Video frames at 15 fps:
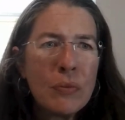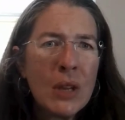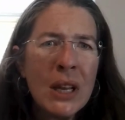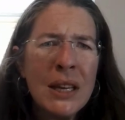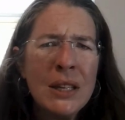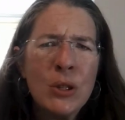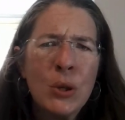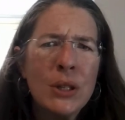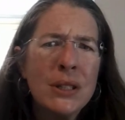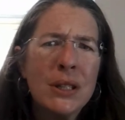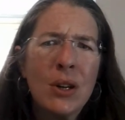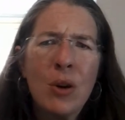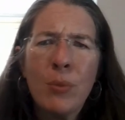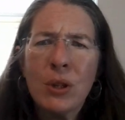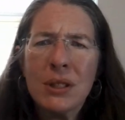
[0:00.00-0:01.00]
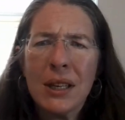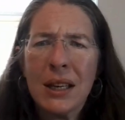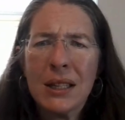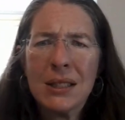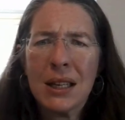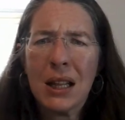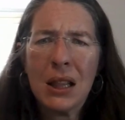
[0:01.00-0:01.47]
He treats it almost like
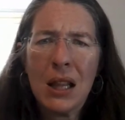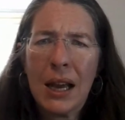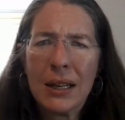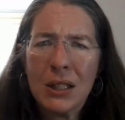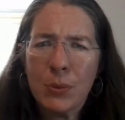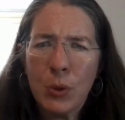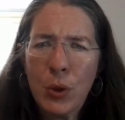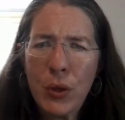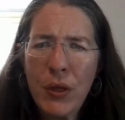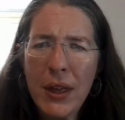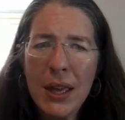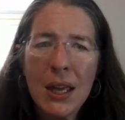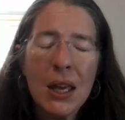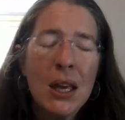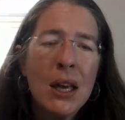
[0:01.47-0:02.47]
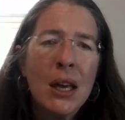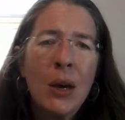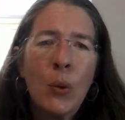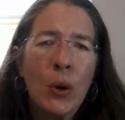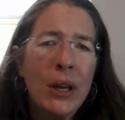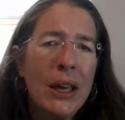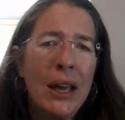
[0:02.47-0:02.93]
it's a collectible thing
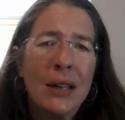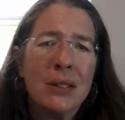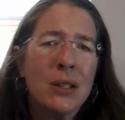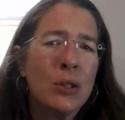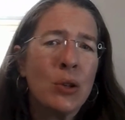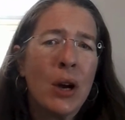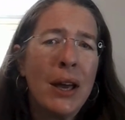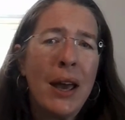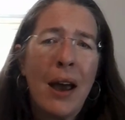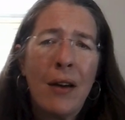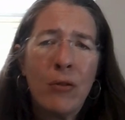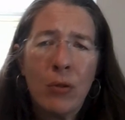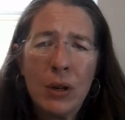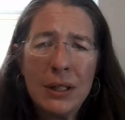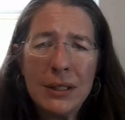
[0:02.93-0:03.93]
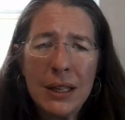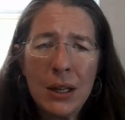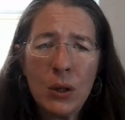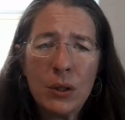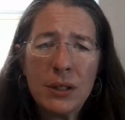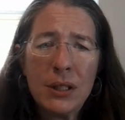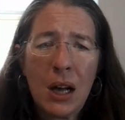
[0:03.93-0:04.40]
where he has to try every
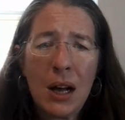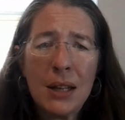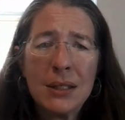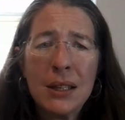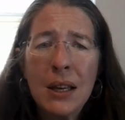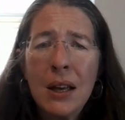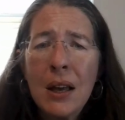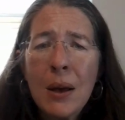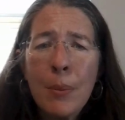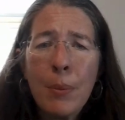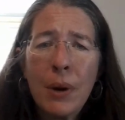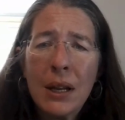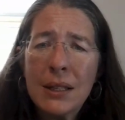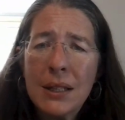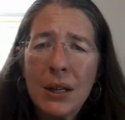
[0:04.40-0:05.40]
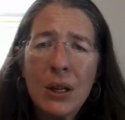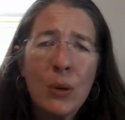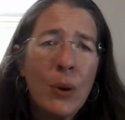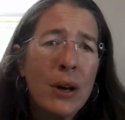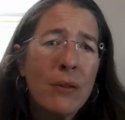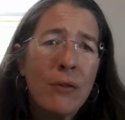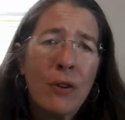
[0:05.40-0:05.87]
single sauce. But I tell you
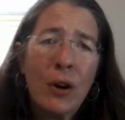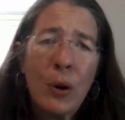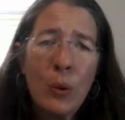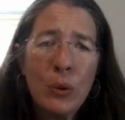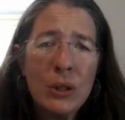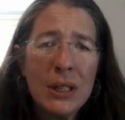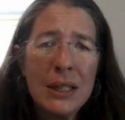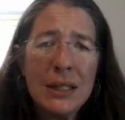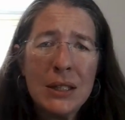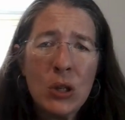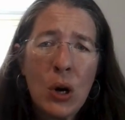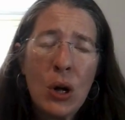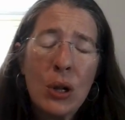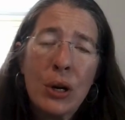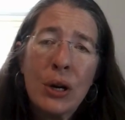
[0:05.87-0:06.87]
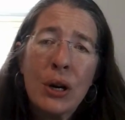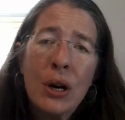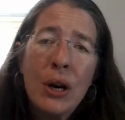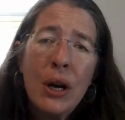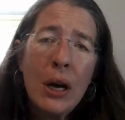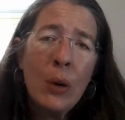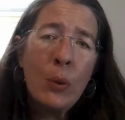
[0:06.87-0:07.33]
what, for only $1,
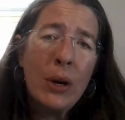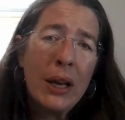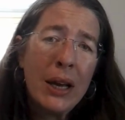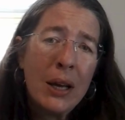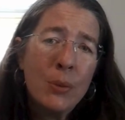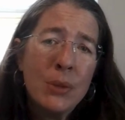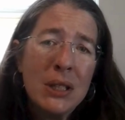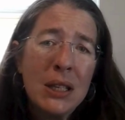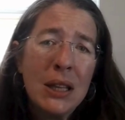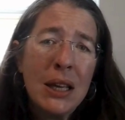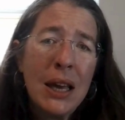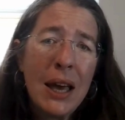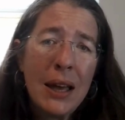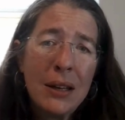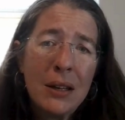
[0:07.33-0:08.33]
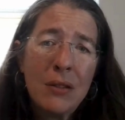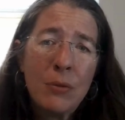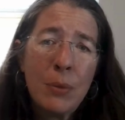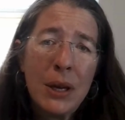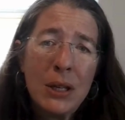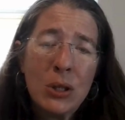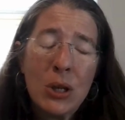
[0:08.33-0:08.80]
when it comes to the end of
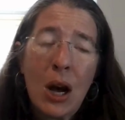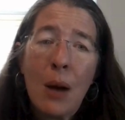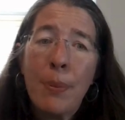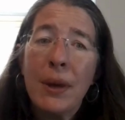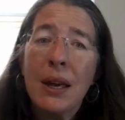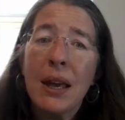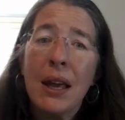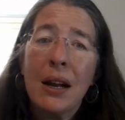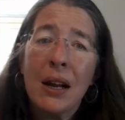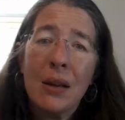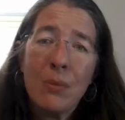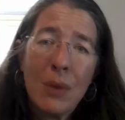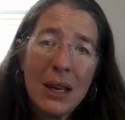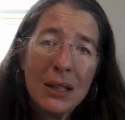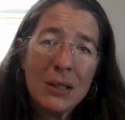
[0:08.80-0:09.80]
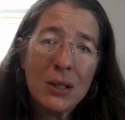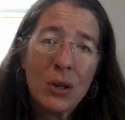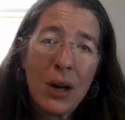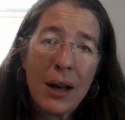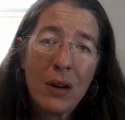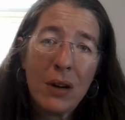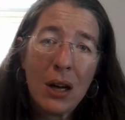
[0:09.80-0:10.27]
my shopping and I may still
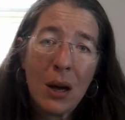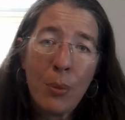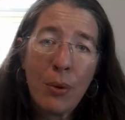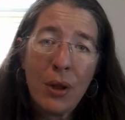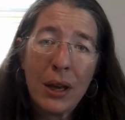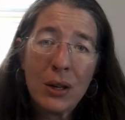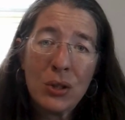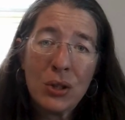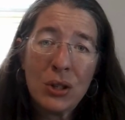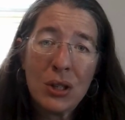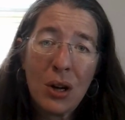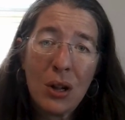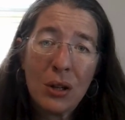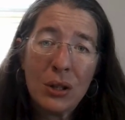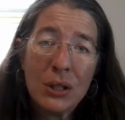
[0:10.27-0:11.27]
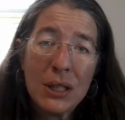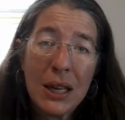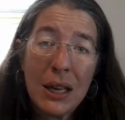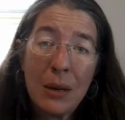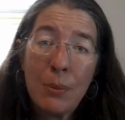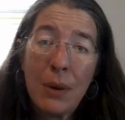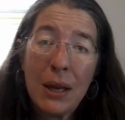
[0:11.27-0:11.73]
have a couple extra dollars
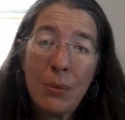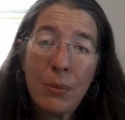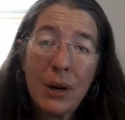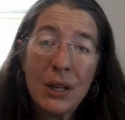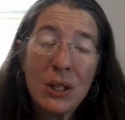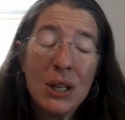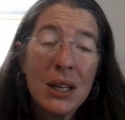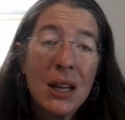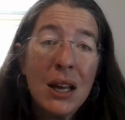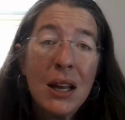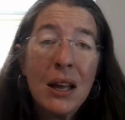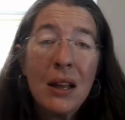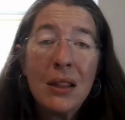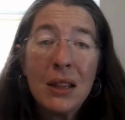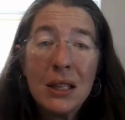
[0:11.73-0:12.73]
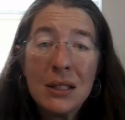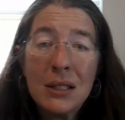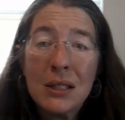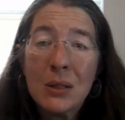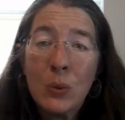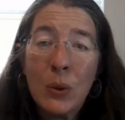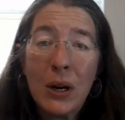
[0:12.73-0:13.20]
in my budget, this
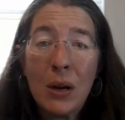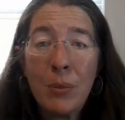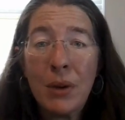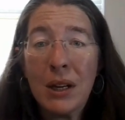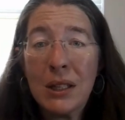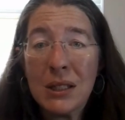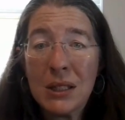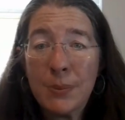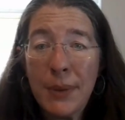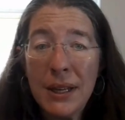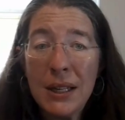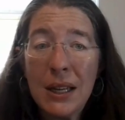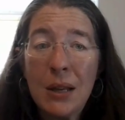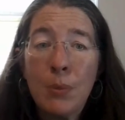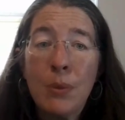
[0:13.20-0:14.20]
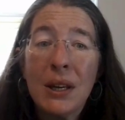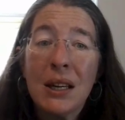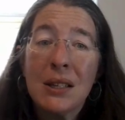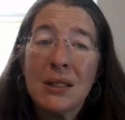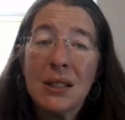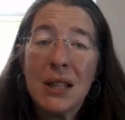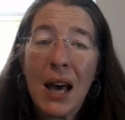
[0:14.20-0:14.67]
is where I'm going to spend it
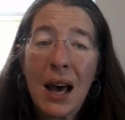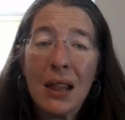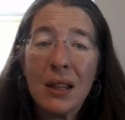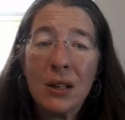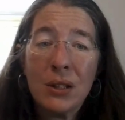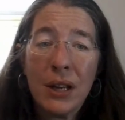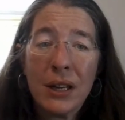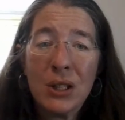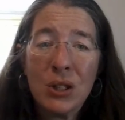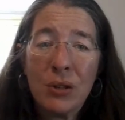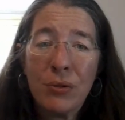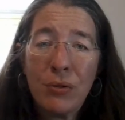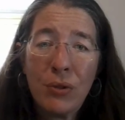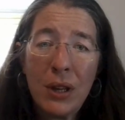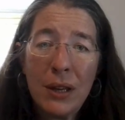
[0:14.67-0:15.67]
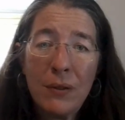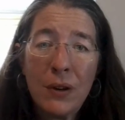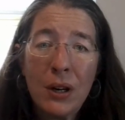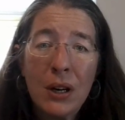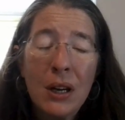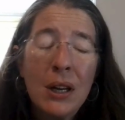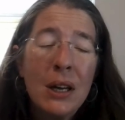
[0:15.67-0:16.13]
because that little extra
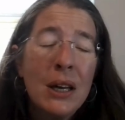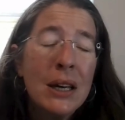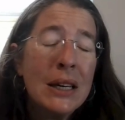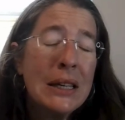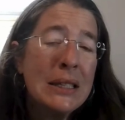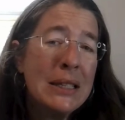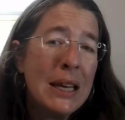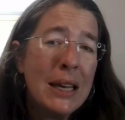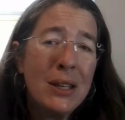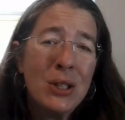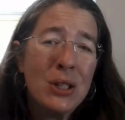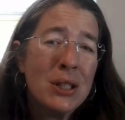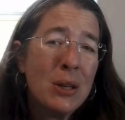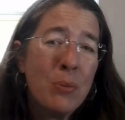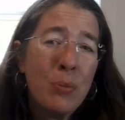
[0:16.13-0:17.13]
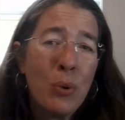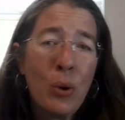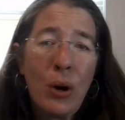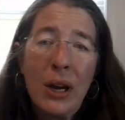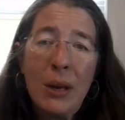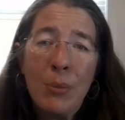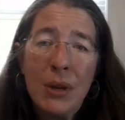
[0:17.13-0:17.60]
flavor can take just a
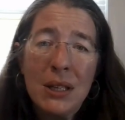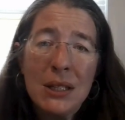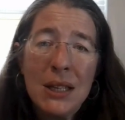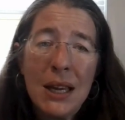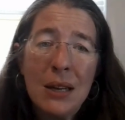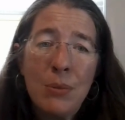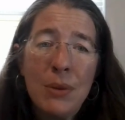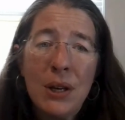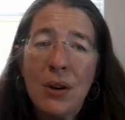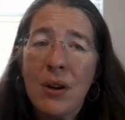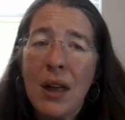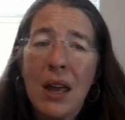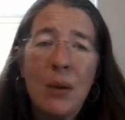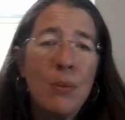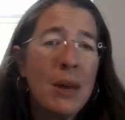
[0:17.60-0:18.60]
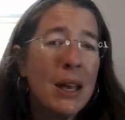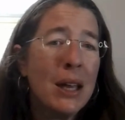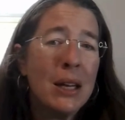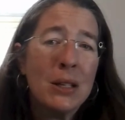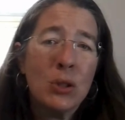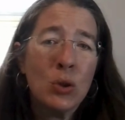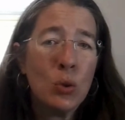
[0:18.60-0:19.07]
boring mundane meal and make it
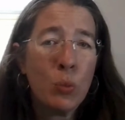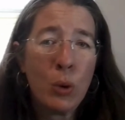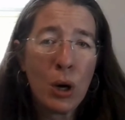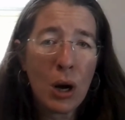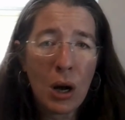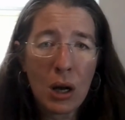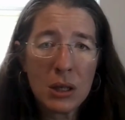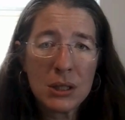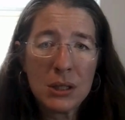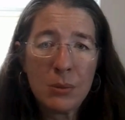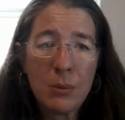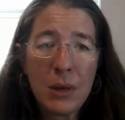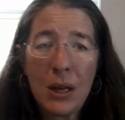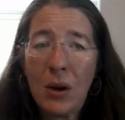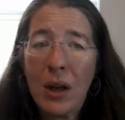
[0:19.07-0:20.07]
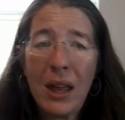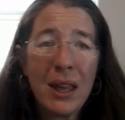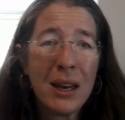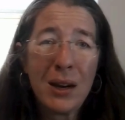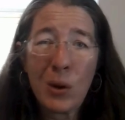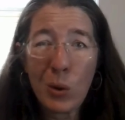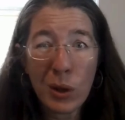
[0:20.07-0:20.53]
a super awesome meal. And
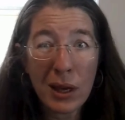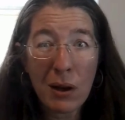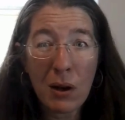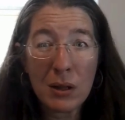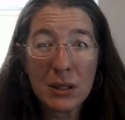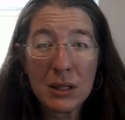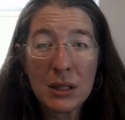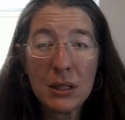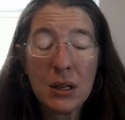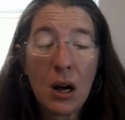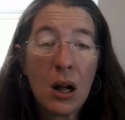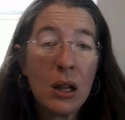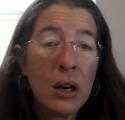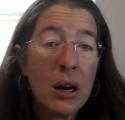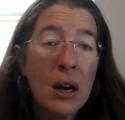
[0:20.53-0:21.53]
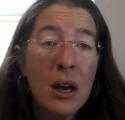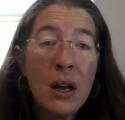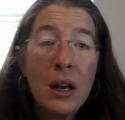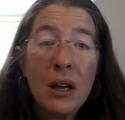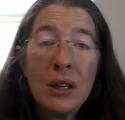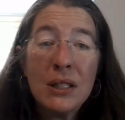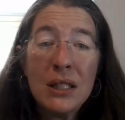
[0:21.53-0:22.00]
it only costs $1.
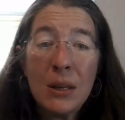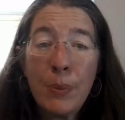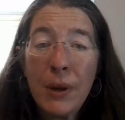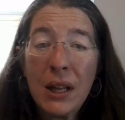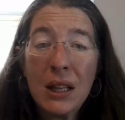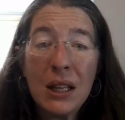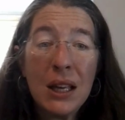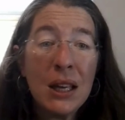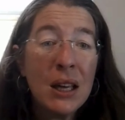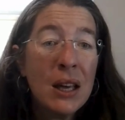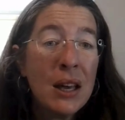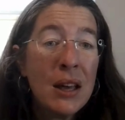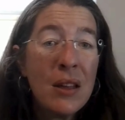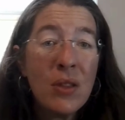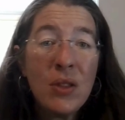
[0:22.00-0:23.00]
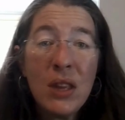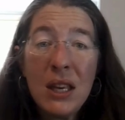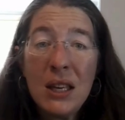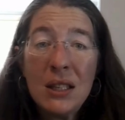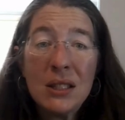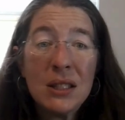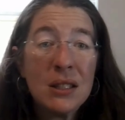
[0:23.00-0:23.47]
Typically,
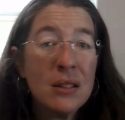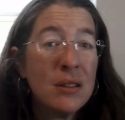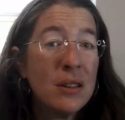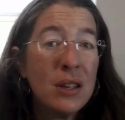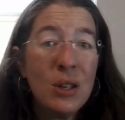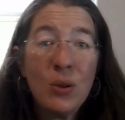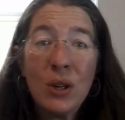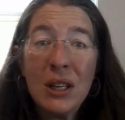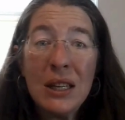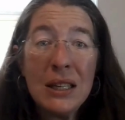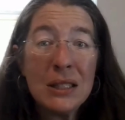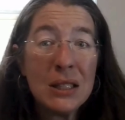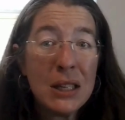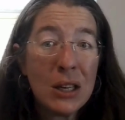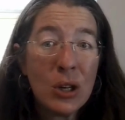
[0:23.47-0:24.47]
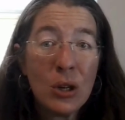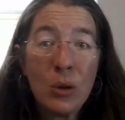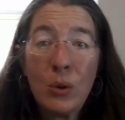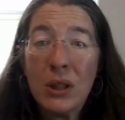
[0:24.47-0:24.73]
you can easily cook with